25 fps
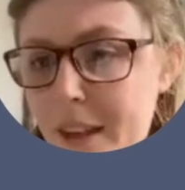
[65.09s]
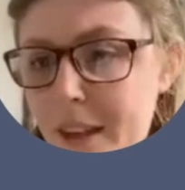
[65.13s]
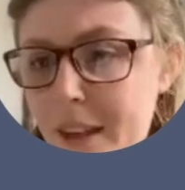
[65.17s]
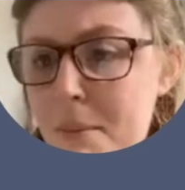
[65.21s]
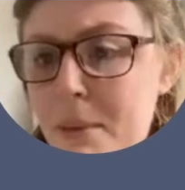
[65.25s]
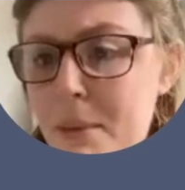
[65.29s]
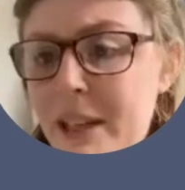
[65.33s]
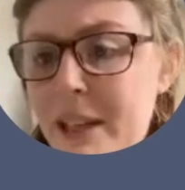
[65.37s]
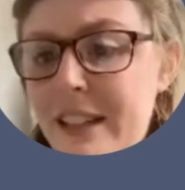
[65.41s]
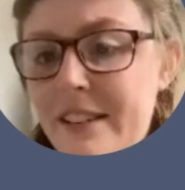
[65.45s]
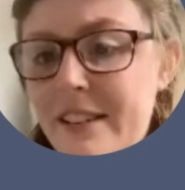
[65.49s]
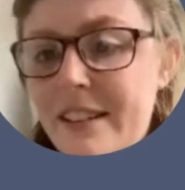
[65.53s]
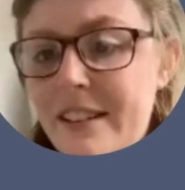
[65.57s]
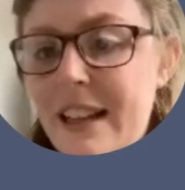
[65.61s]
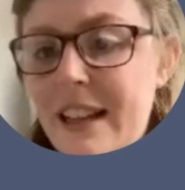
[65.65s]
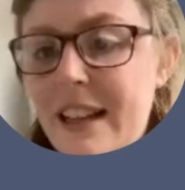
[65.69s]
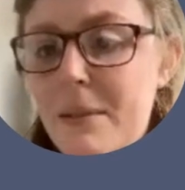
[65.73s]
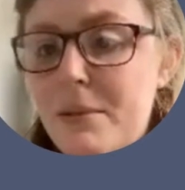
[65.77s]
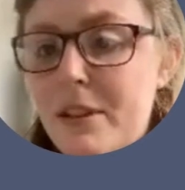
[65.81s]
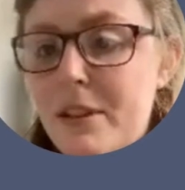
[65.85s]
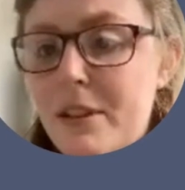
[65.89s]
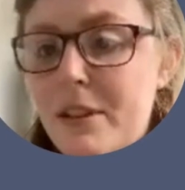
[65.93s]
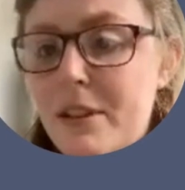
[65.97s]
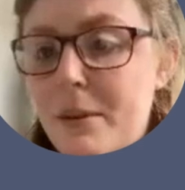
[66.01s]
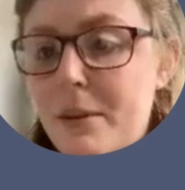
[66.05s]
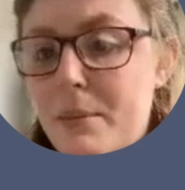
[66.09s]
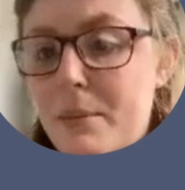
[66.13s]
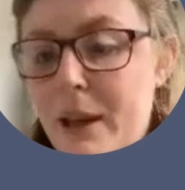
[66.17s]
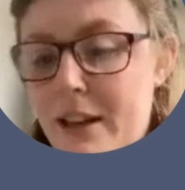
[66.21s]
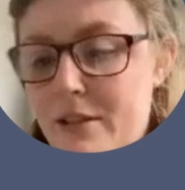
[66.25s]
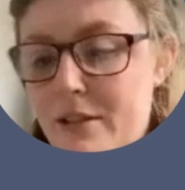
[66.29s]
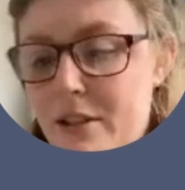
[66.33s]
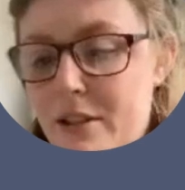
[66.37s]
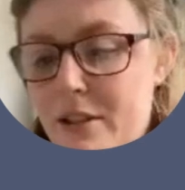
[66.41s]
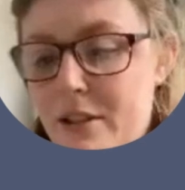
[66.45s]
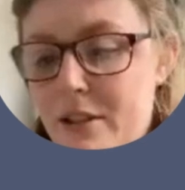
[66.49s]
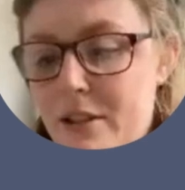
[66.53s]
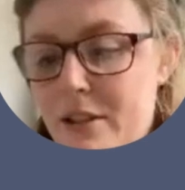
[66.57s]
But it's an absolute
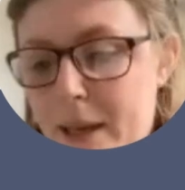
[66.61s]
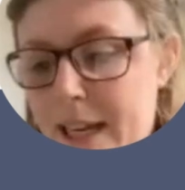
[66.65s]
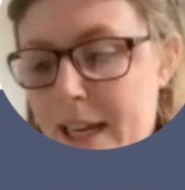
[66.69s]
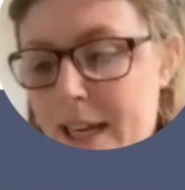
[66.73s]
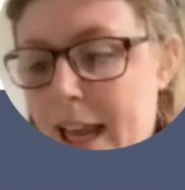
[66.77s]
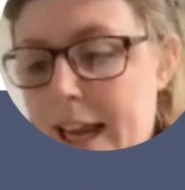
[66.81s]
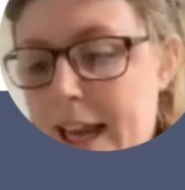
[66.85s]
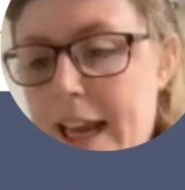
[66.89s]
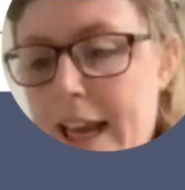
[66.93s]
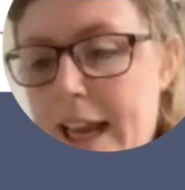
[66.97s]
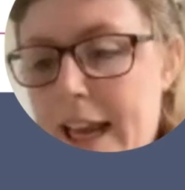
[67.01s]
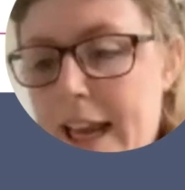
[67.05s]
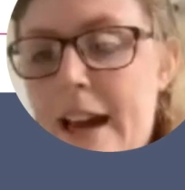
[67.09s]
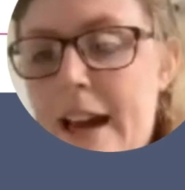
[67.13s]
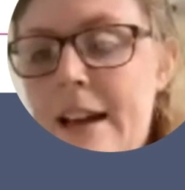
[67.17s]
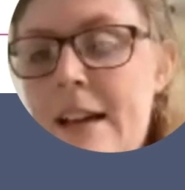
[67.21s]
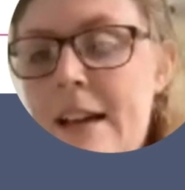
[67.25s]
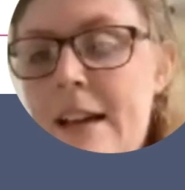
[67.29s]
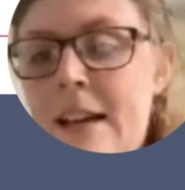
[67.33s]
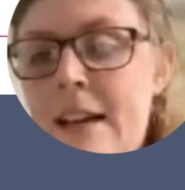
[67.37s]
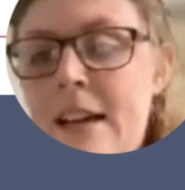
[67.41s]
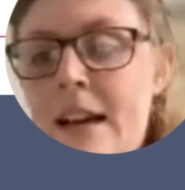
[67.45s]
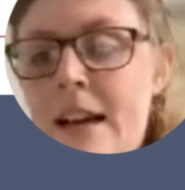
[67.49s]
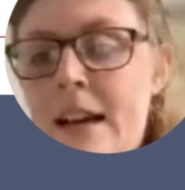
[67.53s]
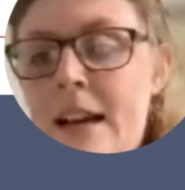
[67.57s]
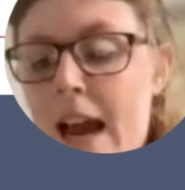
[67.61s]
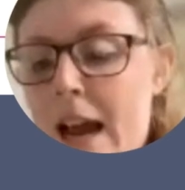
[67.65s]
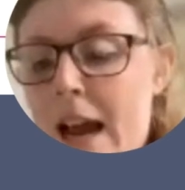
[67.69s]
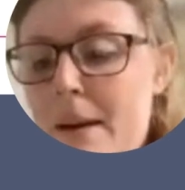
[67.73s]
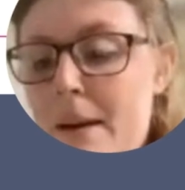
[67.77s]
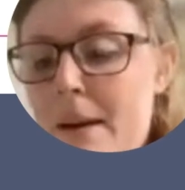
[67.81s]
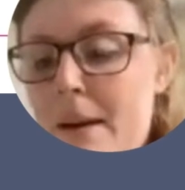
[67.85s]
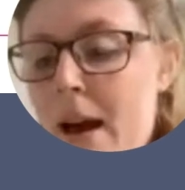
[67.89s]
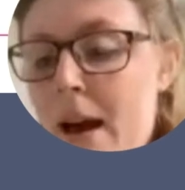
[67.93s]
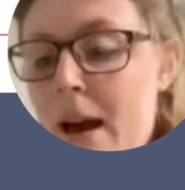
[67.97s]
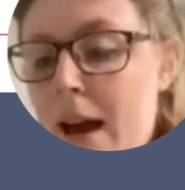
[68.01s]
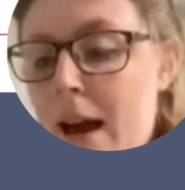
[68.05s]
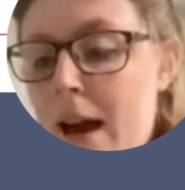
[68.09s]
pleasure to be here.
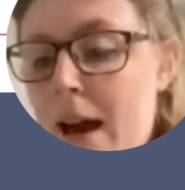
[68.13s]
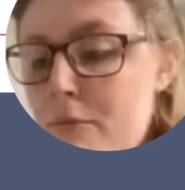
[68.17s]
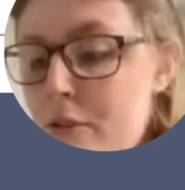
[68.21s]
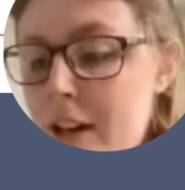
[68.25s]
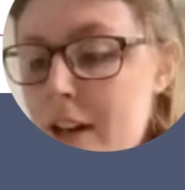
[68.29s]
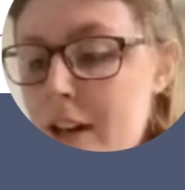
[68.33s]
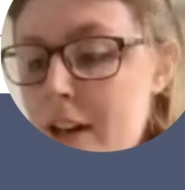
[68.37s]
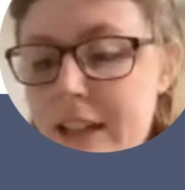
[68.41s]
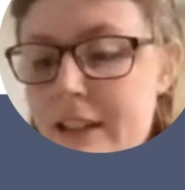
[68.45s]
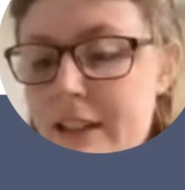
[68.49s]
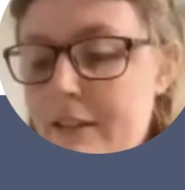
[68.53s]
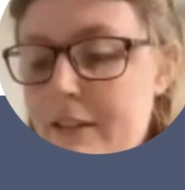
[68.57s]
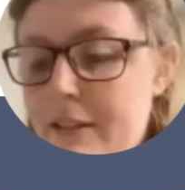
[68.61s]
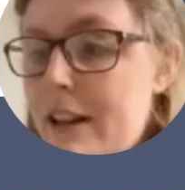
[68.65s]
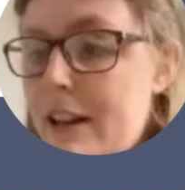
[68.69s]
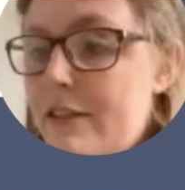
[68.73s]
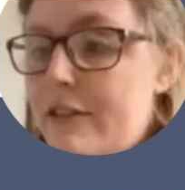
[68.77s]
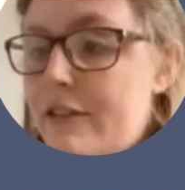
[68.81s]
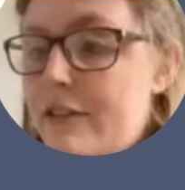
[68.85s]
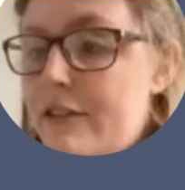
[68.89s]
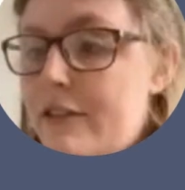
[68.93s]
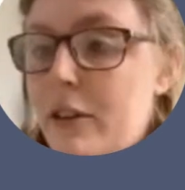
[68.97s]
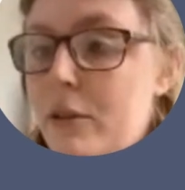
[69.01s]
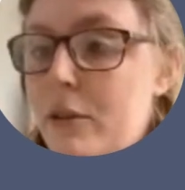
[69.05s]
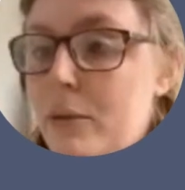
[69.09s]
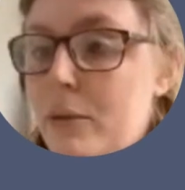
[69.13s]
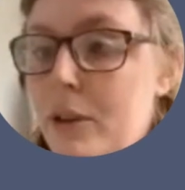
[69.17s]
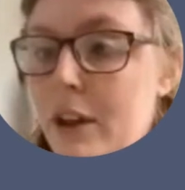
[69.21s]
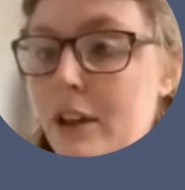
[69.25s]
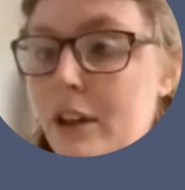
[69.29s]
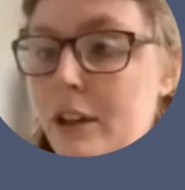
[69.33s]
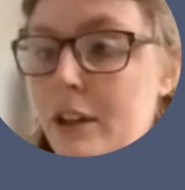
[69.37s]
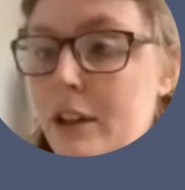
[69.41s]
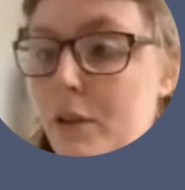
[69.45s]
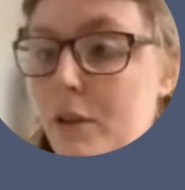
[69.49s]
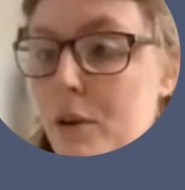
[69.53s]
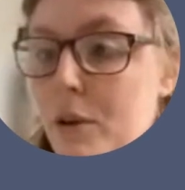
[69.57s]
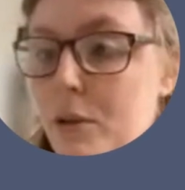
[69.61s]
I'm really grateful that
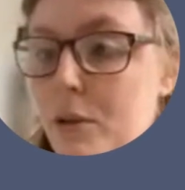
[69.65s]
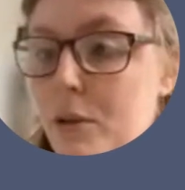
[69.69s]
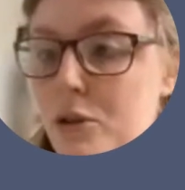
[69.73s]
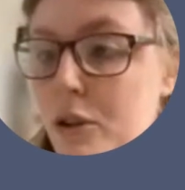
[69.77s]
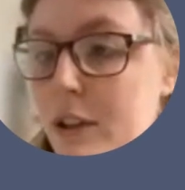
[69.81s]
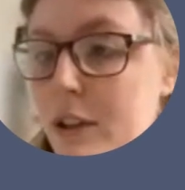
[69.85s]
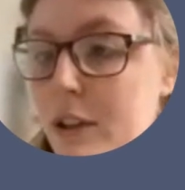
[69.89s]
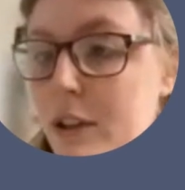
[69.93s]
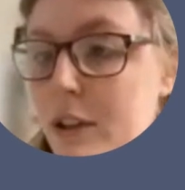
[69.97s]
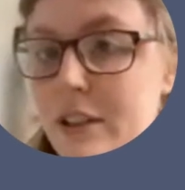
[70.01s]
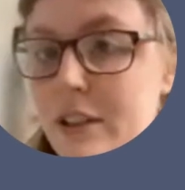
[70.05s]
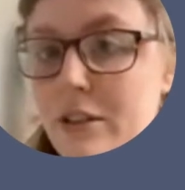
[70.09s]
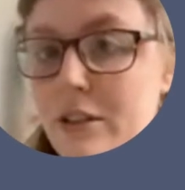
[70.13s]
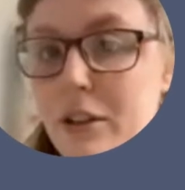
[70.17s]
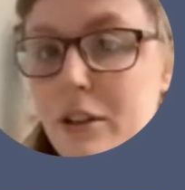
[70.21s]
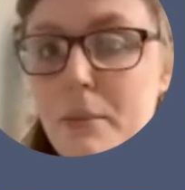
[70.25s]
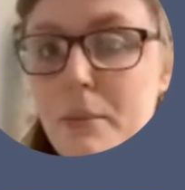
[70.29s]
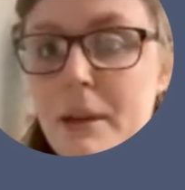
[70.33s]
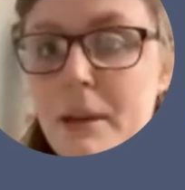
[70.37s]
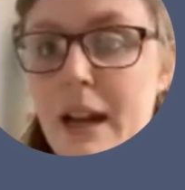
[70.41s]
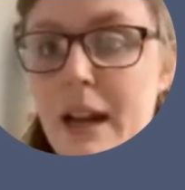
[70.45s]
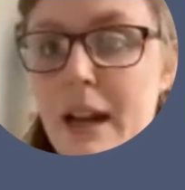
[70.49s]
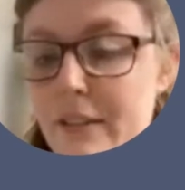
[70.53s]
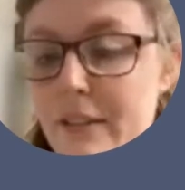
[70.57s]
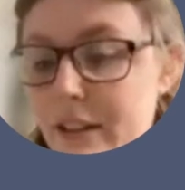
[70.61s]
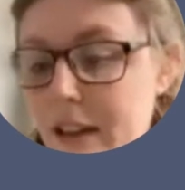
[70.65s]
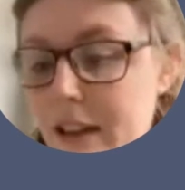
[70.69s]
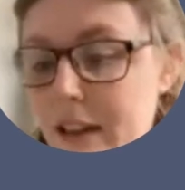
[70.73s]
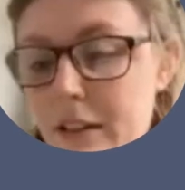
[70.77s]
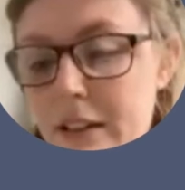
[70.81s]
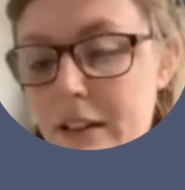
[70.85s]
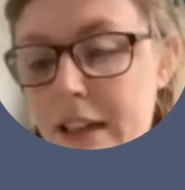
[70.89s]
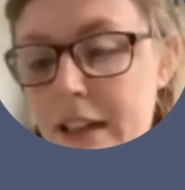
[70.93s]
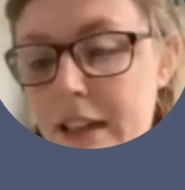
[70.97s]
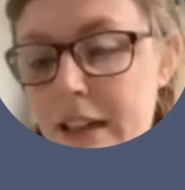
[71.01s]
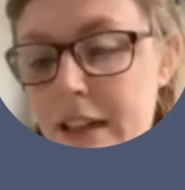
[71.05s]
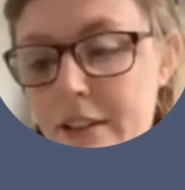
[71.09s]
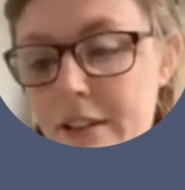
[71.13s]
you've all joined to come and have a little
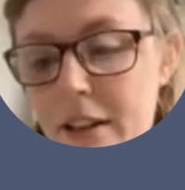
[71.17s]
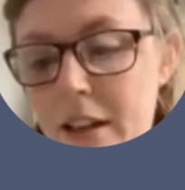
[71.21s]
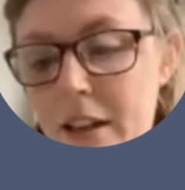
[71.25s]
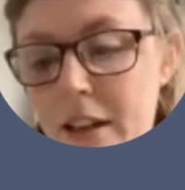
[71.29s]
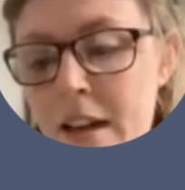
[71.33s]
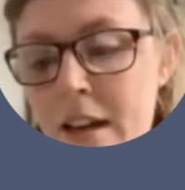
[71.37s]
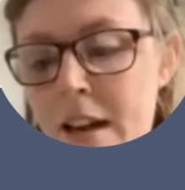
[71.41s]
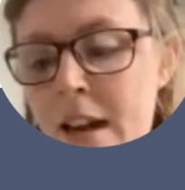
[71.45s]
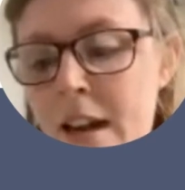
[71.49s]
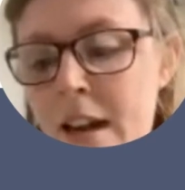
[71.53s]
listen.